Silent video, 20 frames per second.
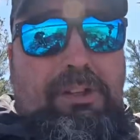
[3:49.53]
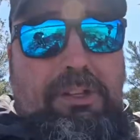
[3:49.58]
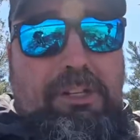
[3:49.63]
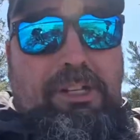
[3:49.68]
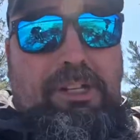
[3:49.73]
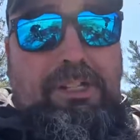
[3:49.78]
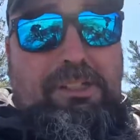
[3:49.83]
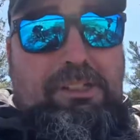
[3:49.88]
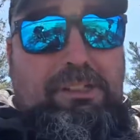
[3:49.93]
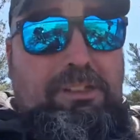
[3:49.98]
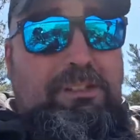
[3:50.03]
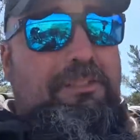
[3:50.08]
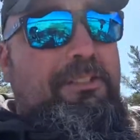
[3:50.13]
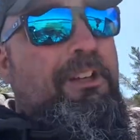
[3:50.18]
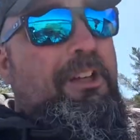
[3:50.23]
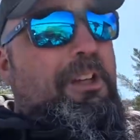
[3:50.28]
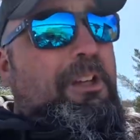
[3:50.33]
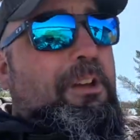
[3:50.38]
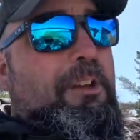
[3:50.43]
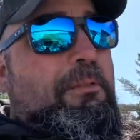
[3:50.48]
you'd hit
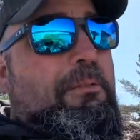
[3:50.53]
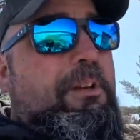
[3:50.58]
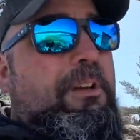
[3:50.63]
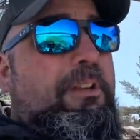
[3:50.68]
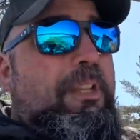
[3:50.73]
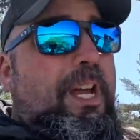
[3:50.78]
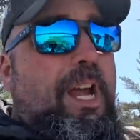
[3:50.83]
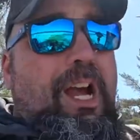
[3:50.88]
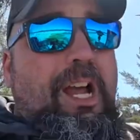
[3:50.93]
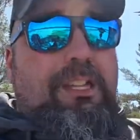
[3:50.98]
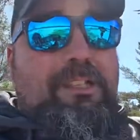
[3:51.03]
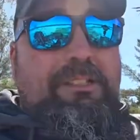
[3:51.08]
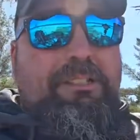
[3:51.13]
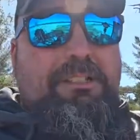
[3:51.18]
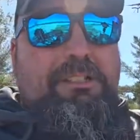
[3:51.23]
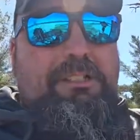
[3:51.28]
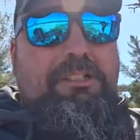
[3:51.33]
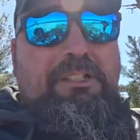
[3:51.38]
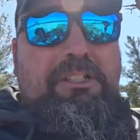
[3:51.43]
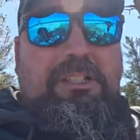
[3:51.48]
one of the islands
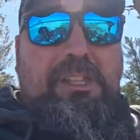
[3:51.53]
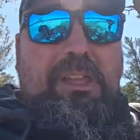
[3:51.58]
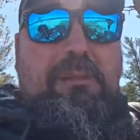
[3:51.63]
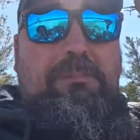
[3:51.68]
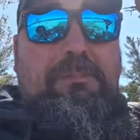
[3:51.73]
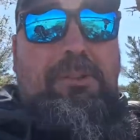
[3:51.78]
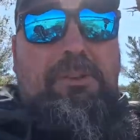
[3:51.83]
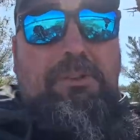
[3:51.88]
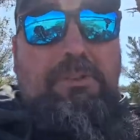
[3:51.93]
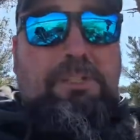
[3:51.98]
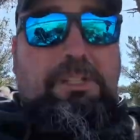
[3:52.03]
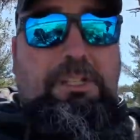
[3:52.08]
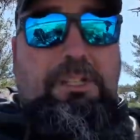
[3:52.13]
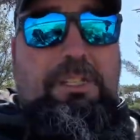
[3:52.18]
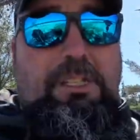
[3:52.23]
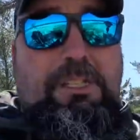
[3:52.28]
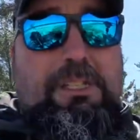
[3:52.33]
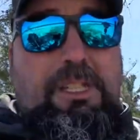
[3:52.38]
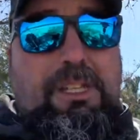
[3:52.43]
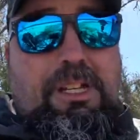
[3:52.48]
and you just keep floating until you
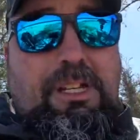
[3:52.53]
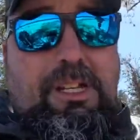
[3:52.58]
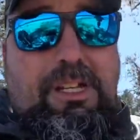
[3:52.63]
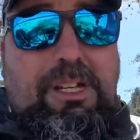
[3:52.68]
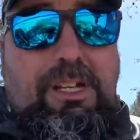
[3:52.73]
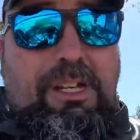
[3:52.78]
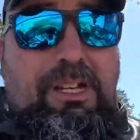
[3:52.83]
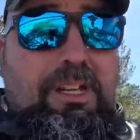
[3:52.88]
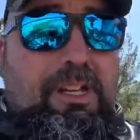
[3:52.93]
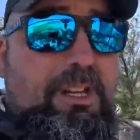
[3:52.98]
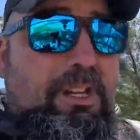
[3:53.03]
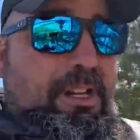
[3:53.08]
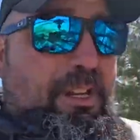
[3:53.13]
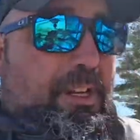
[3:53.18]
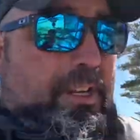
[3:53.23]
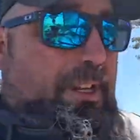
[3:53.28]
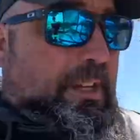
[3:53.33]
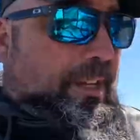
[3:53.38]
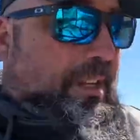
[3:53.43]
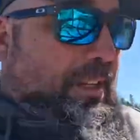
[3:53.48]
hit the
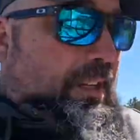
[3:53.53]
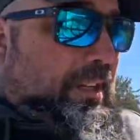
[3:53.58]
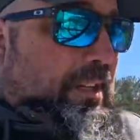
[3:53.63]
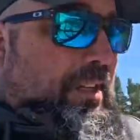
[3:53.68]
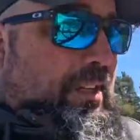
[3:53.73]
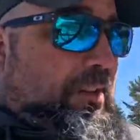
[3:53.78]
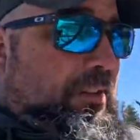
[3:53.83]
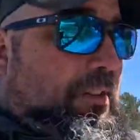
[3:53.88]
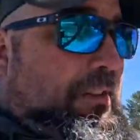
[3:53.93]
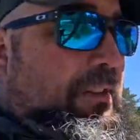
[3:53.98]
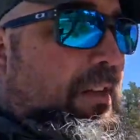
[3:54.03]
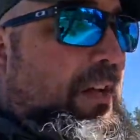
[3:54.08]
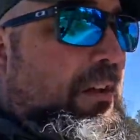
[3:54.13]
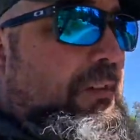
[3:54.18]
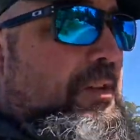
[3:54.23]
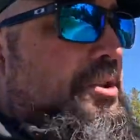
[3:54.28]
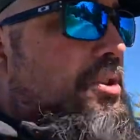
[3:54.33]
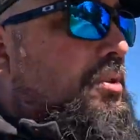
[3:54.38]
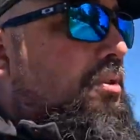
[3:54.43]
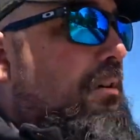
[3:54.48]
you know, the south
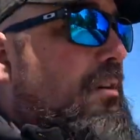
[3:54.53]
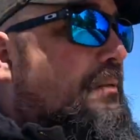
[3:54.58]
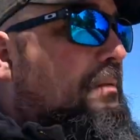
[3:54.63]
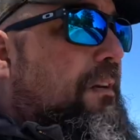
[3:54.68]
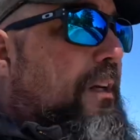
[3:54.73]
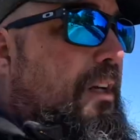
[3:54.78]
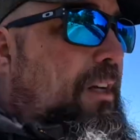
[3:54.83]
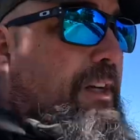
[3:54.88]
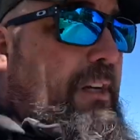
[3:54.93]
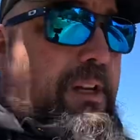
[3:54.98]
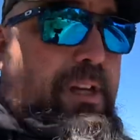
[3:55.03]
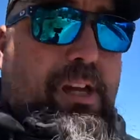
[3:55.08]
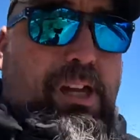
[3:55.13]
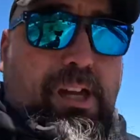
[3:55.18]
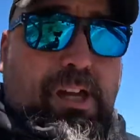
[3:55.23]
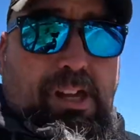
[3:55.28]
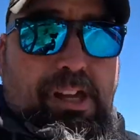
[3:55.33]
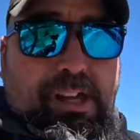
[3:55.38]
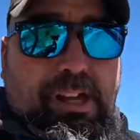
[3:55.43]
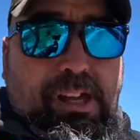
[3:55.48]
shore of
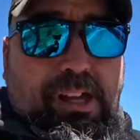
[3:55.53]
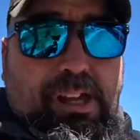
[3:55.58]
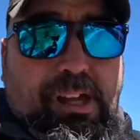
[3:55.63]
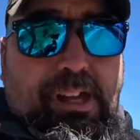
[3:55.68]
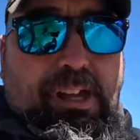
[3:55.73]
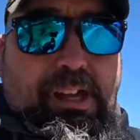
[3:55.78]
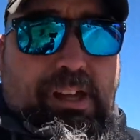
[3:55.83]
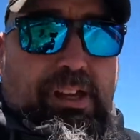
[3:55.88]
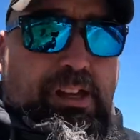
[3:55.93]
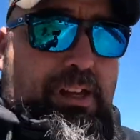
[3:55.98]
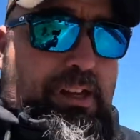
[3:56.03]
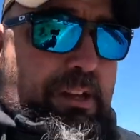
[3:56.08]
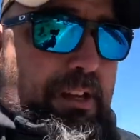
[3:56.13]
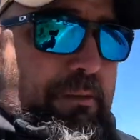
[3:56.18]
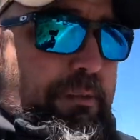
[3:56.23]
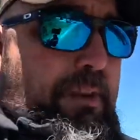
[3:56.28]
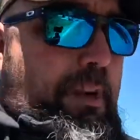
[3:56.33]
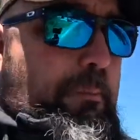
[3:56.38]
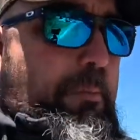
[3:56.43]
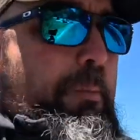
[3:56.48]

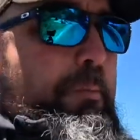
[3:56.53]
the Upper